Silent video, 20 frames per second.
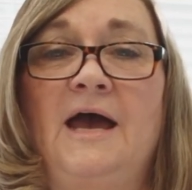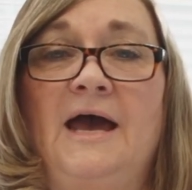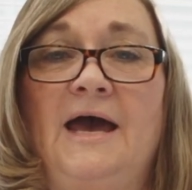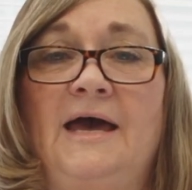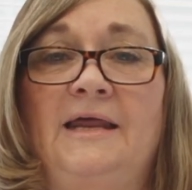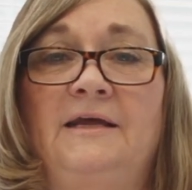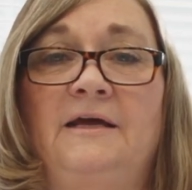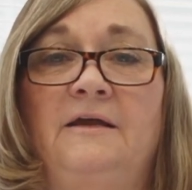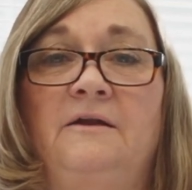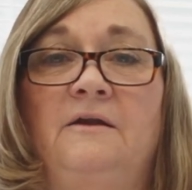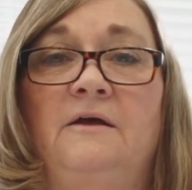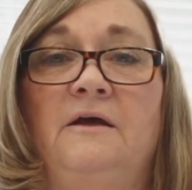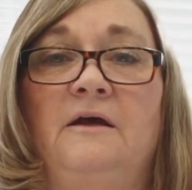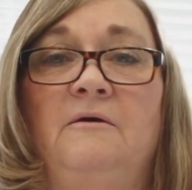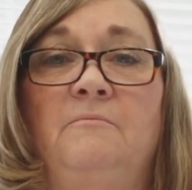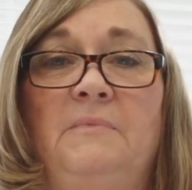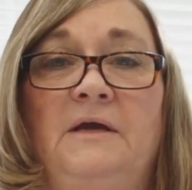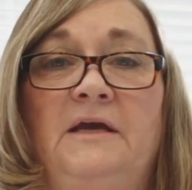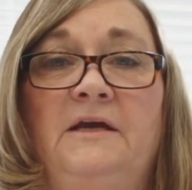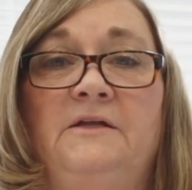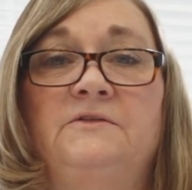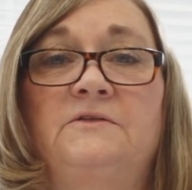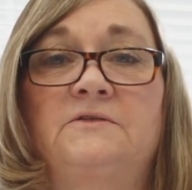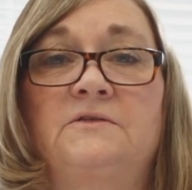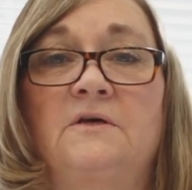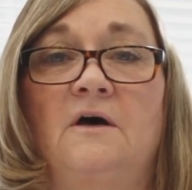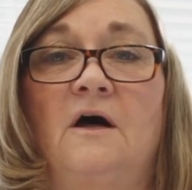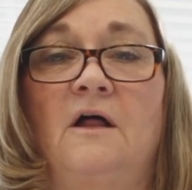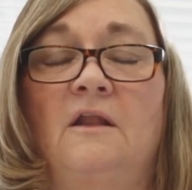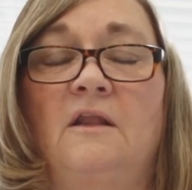And it, it
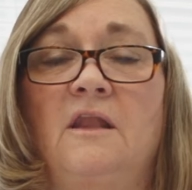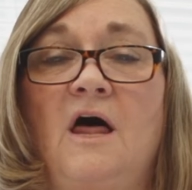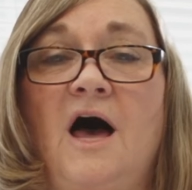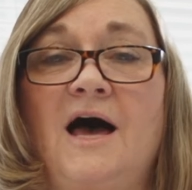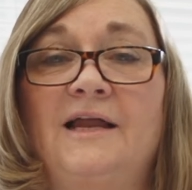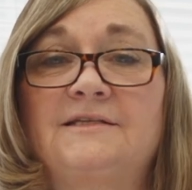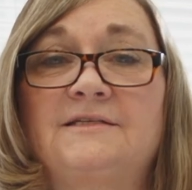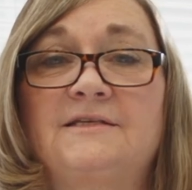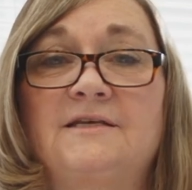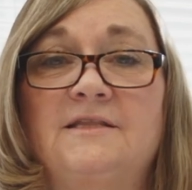means a lot